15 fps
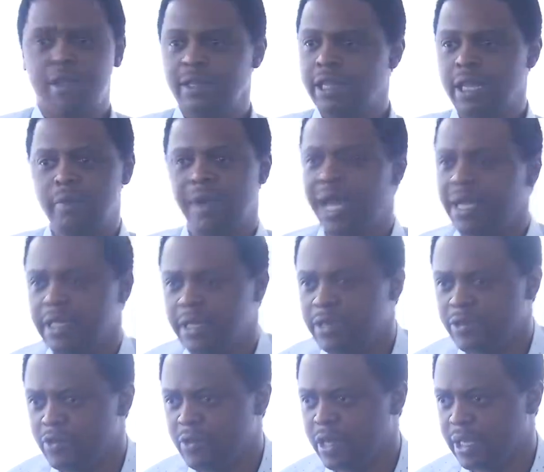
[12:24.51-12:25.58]
Nehemiah
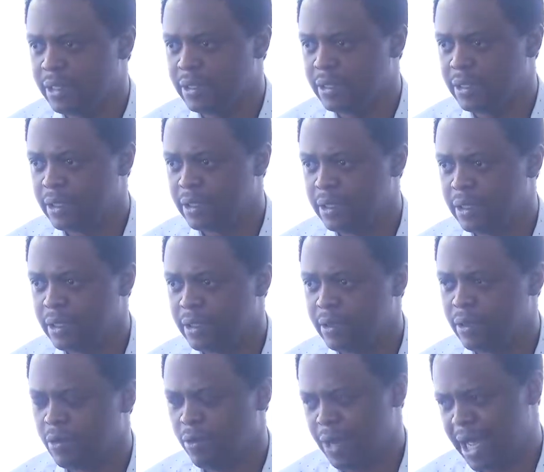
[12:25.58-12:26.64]
didn't do that.
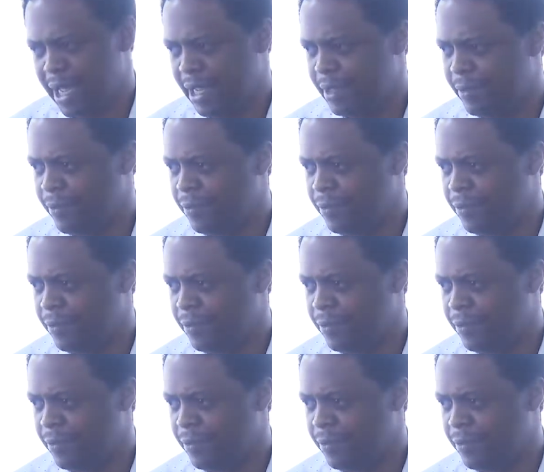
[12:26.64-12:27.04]
Why?